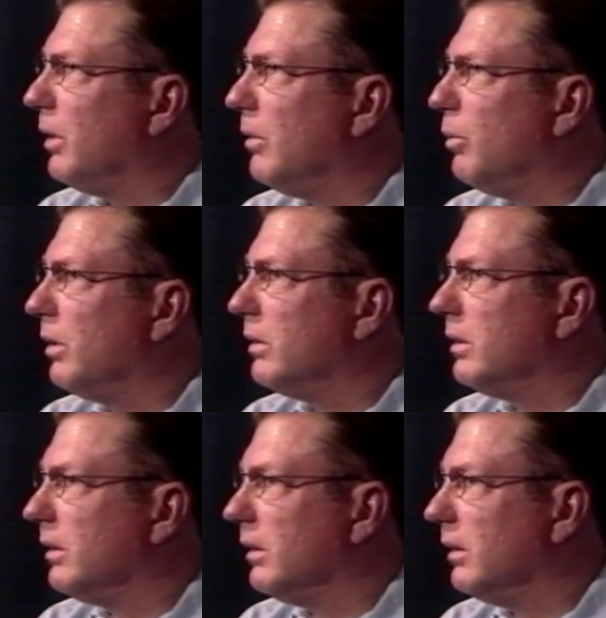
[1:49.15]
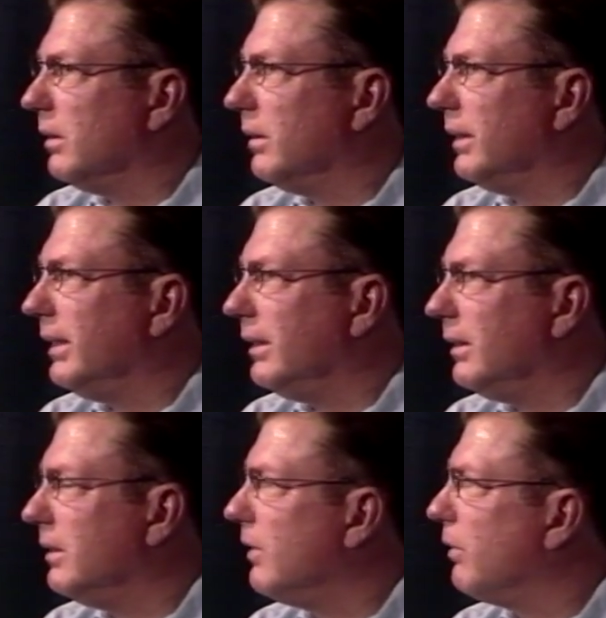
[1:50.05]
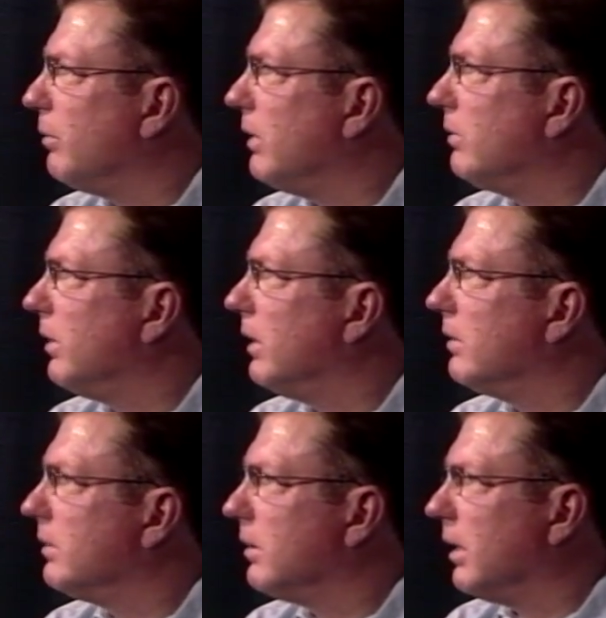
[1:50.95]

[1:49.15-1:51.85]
we had worked uh, in different restaurants.